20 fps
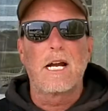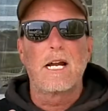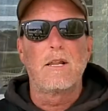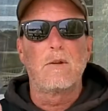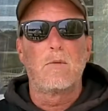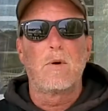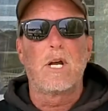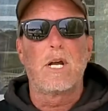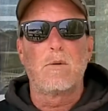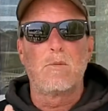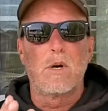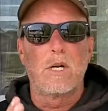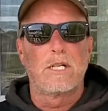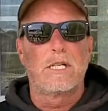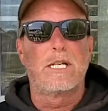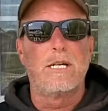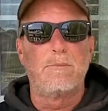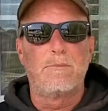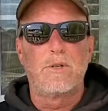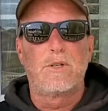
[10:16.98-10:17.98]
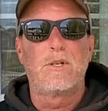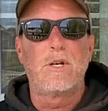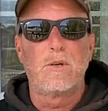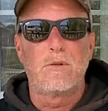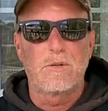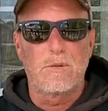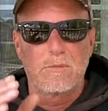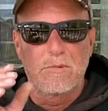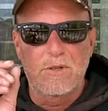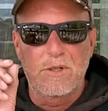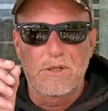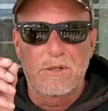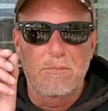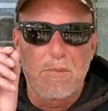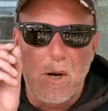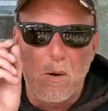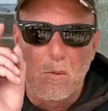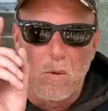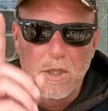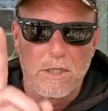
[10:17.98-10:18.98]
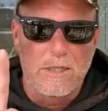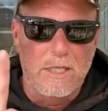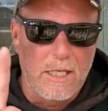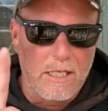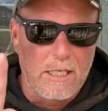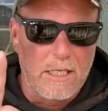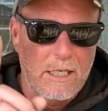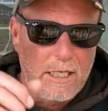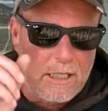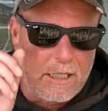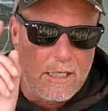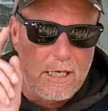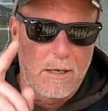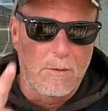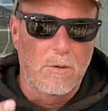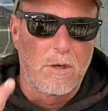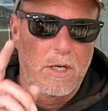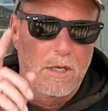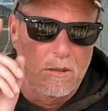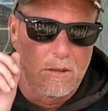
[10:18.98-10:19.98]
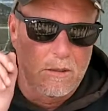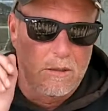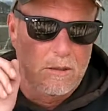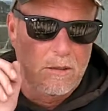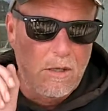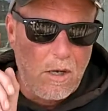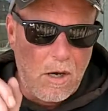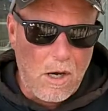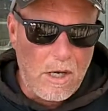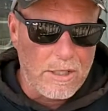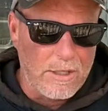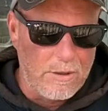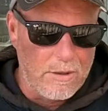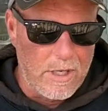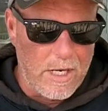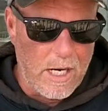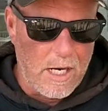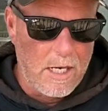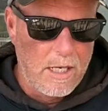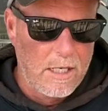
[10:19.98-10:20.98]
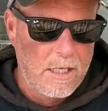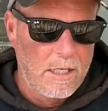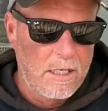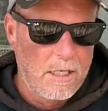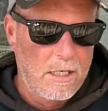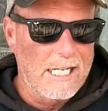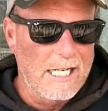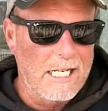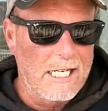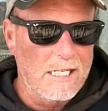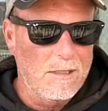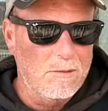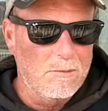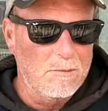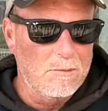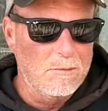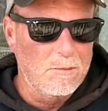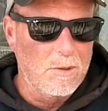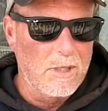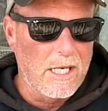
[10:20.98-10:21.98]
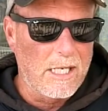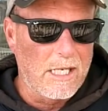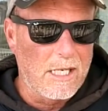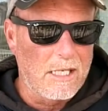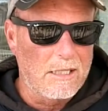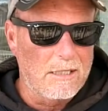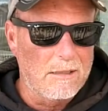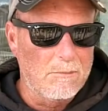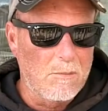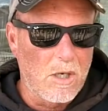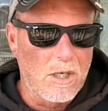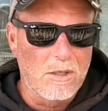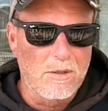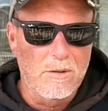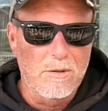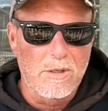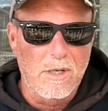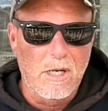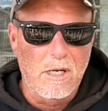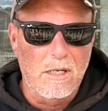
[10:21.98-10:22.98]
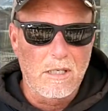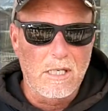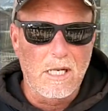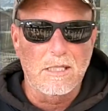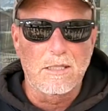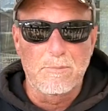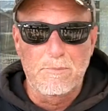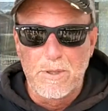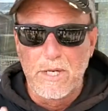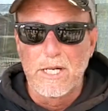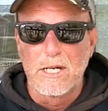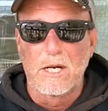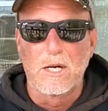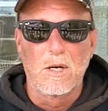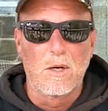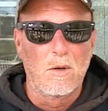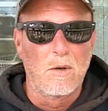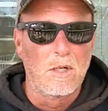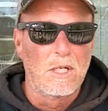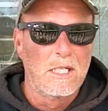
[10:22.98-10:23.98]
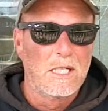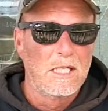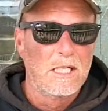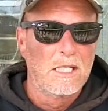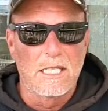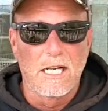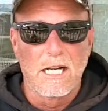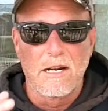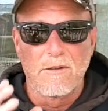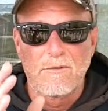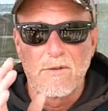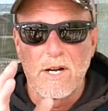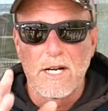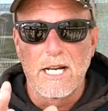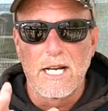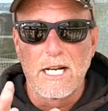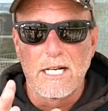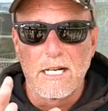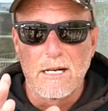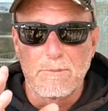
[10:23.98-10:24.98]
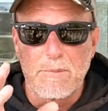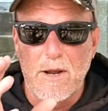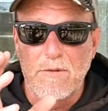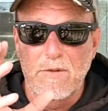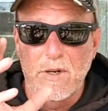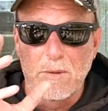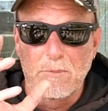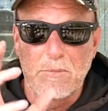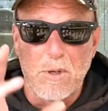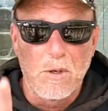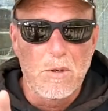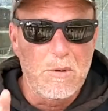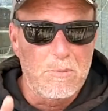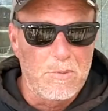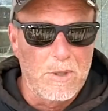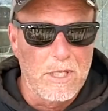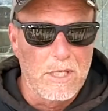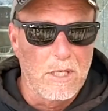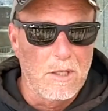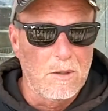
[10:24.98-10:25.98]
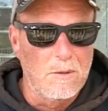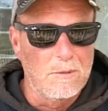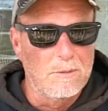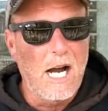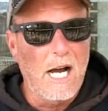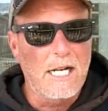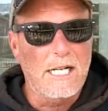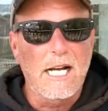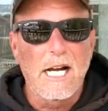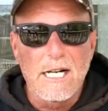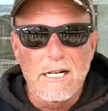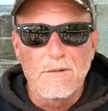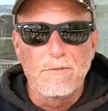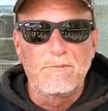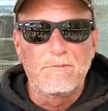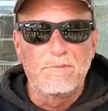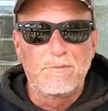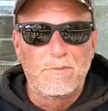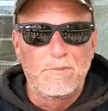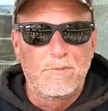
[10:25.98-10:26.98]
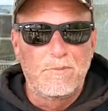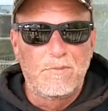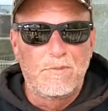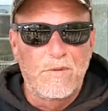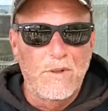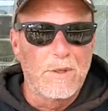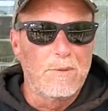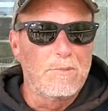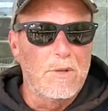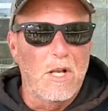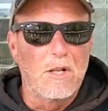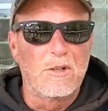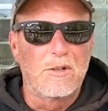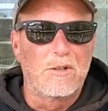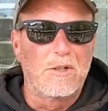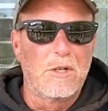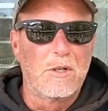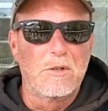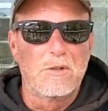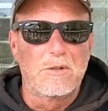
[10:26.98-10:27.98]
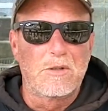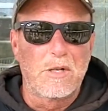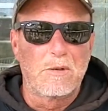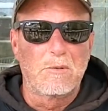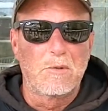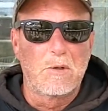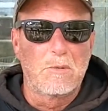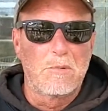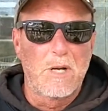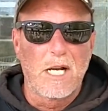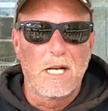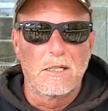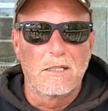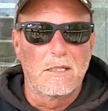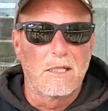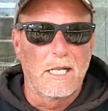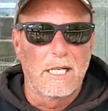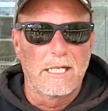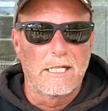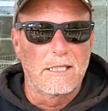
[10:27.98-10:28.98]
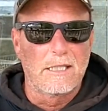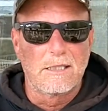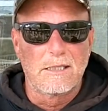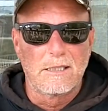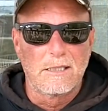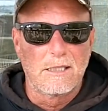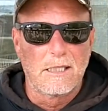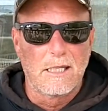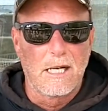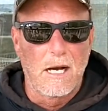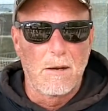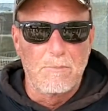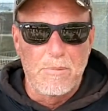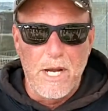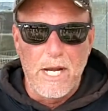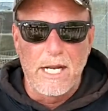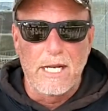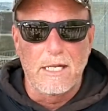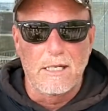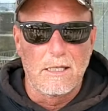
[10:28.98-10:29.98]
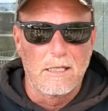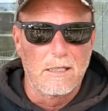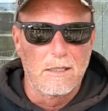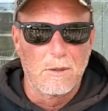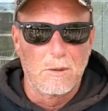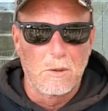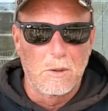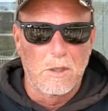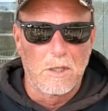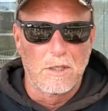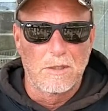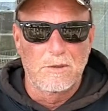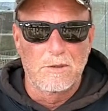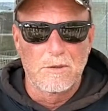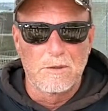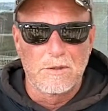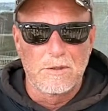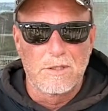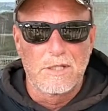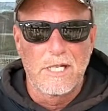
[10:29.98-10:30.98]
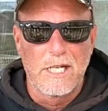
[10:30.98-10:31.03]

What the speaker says: kind of the way I wanted to keep the shows. It was just about one technique and I went out and taught you that. Then when I got to Pinot, and then I finally ended up having a boat at Pinot, I kind of filmed all the shows that were about like a bait or a certain